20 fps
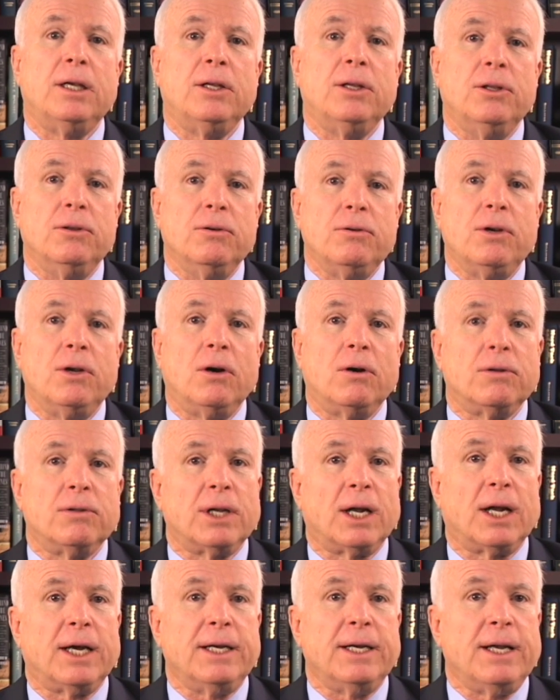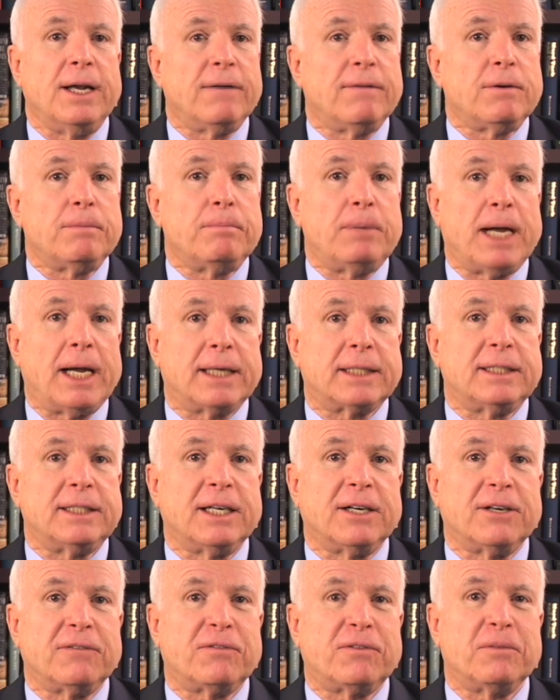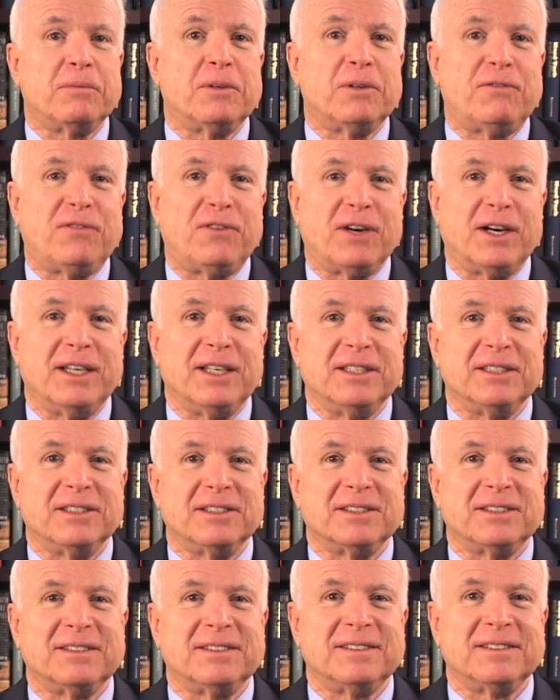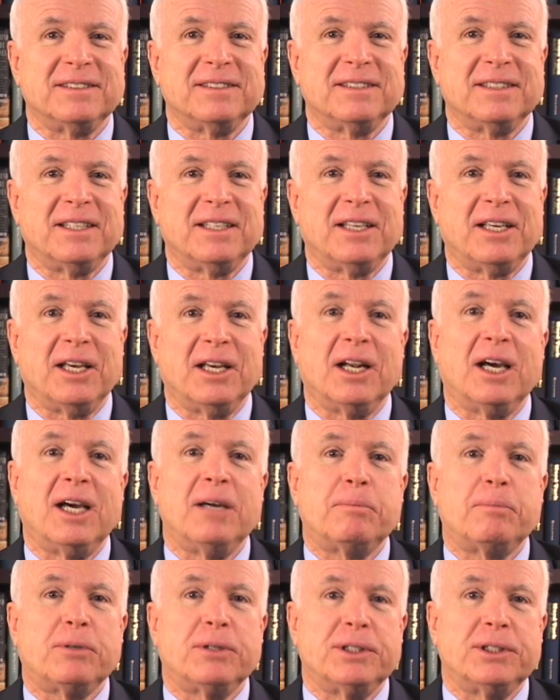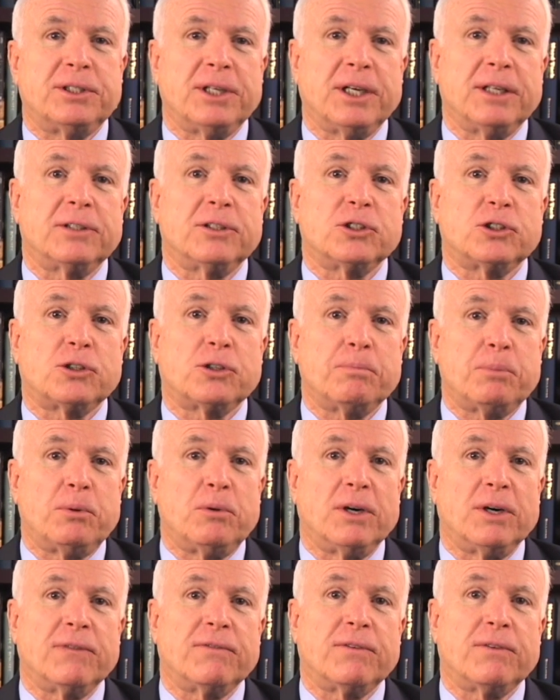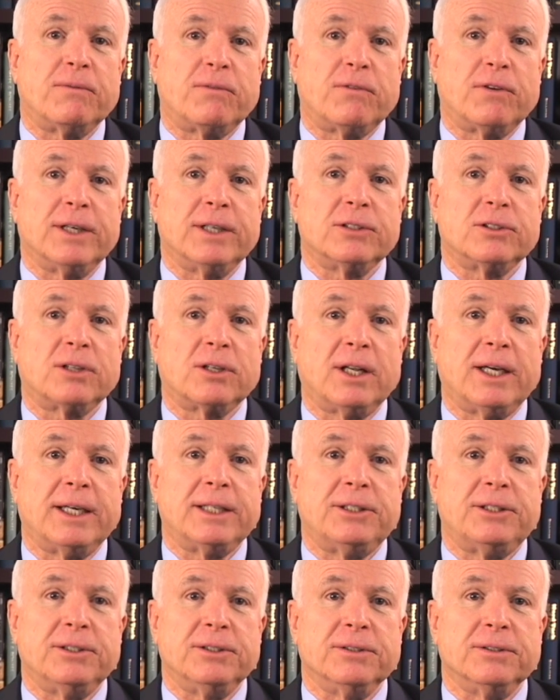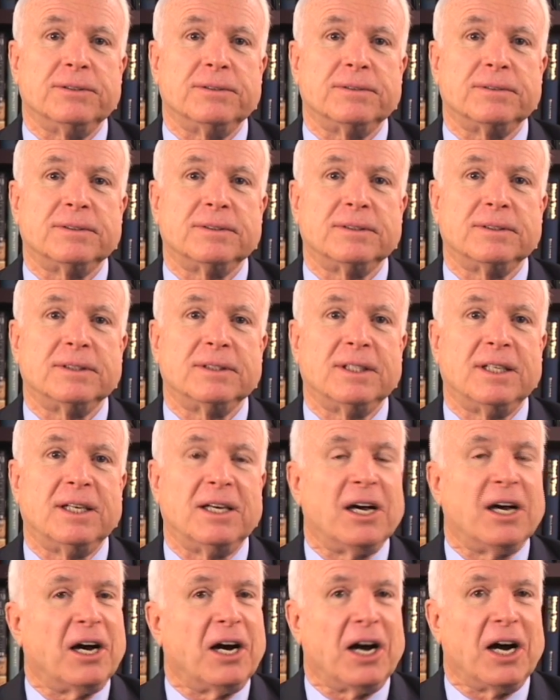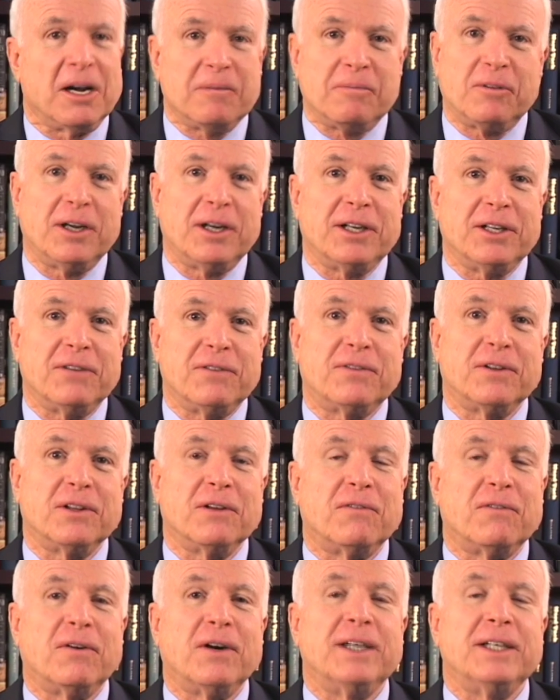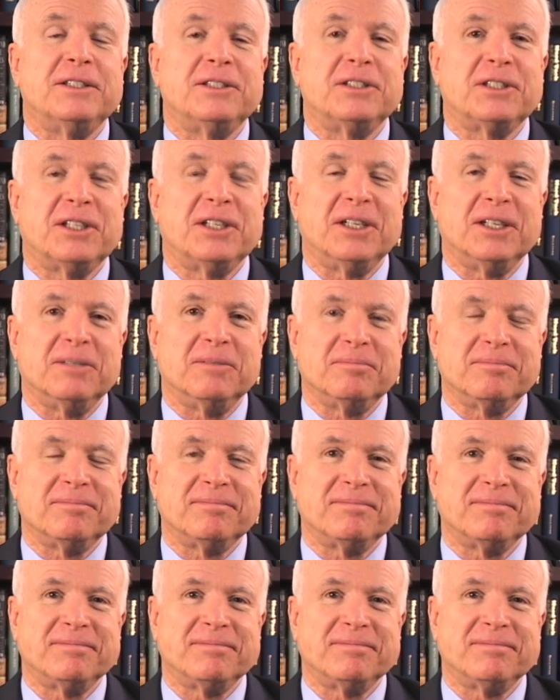You know that I never back down from a fight, and I appreciate the support from friends like you. I'm ready for the fight to come.